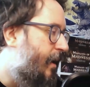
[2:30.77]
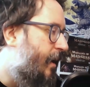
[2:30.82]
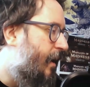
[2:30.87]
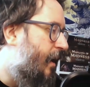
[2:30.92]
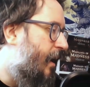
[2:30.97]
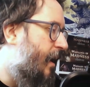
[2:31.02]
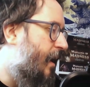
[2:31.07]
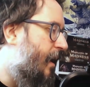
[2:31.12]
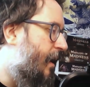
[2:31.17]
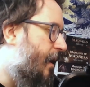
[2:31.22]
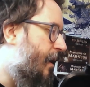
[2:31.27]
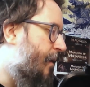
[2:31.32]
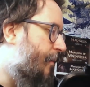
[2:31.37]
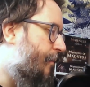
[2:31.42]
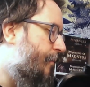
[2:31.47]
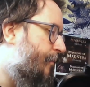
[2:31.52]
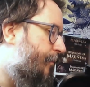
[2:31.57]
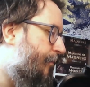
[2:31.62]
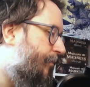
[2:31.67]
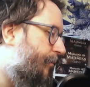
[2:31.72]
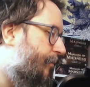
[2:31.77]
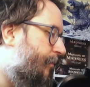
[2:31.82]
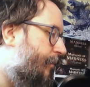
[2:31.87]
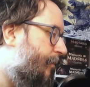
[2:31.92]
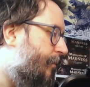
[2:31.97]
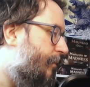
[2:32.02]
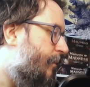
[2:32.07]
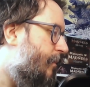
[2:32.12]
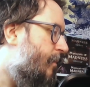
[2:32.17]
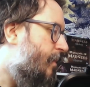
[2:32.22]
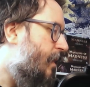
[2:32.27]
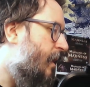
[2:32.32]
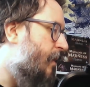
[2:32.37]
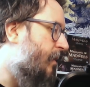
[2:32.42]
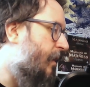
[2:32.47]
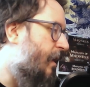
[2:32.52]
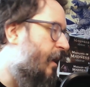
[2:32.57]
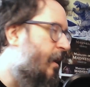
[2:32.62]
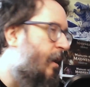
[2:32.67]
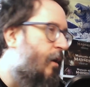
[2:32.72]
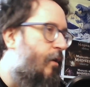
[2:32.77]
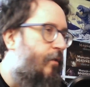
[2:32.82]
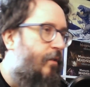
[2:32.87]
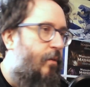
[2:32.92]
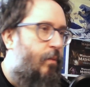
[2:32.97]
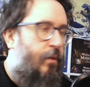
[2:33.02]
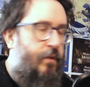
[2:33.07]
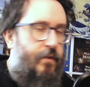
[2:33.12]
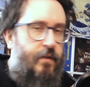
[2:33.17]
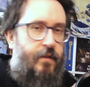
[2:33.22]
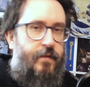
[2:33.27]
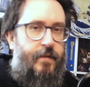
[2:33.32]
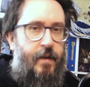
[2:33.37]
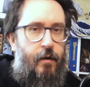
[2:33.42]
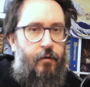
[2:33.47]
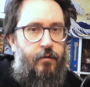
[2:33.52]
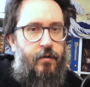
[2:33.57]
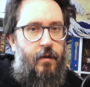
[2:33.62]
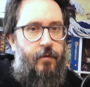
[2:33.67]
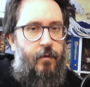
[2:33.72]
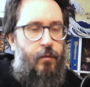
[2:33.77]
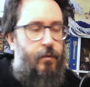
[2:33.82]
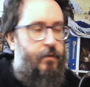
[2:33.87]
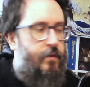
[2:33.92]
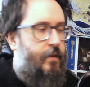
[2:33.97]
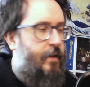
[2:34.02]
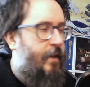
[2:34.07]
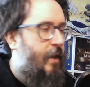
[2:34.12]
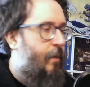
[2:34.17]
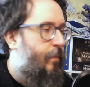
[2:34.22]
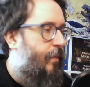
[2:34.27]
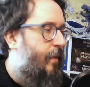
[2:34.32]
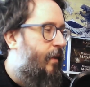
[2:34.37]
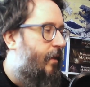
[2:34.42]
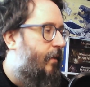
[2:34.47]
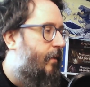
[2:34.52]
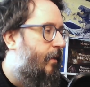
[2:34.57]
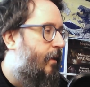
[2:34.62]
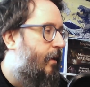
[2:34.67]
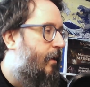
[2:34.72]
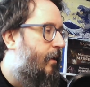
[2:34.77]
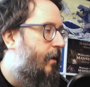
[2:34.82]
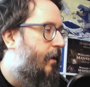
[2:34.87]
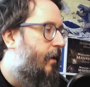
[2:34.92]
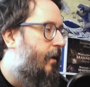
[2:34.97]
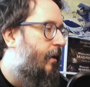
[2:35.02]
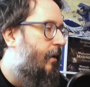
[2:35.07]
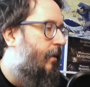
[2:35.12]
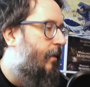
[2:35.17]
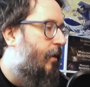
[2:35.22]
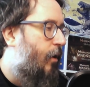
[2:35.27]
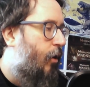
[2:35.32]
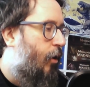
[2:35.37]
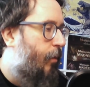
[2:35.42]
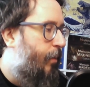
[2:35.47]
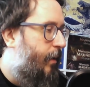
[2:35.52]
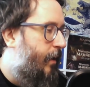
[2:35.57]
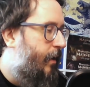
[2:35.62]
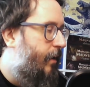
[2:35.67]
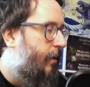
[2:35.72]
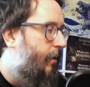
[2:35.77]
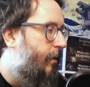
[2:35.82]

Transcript: That it knows it wants to sell stuff. It wants to keep the hobby